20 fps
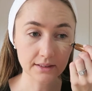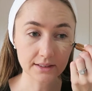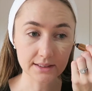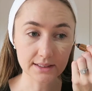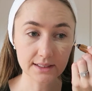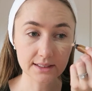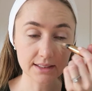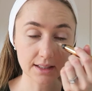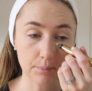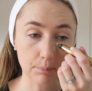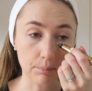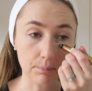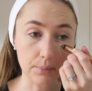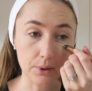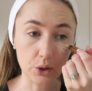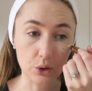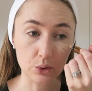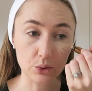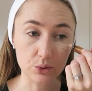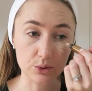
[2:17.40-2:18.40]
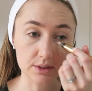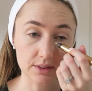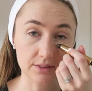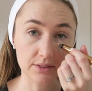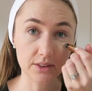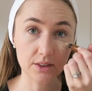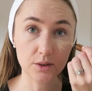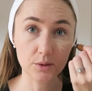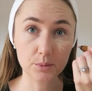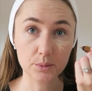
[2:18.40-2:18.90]
This is a
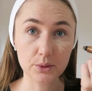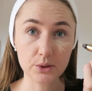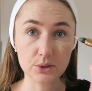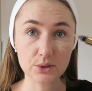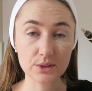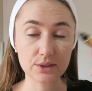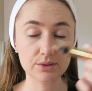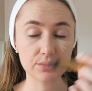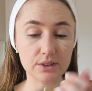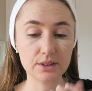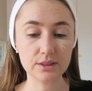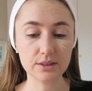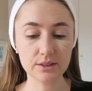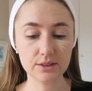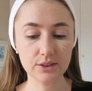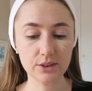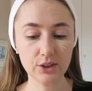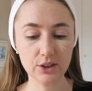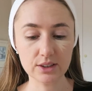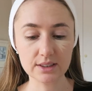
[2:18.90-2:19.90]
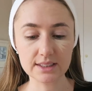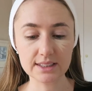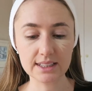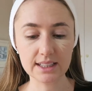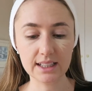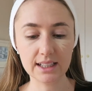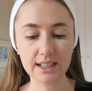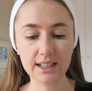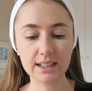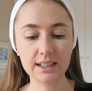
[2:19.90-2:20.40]
beautiful
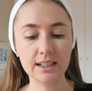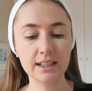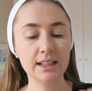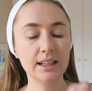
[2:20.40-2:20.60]
concealer.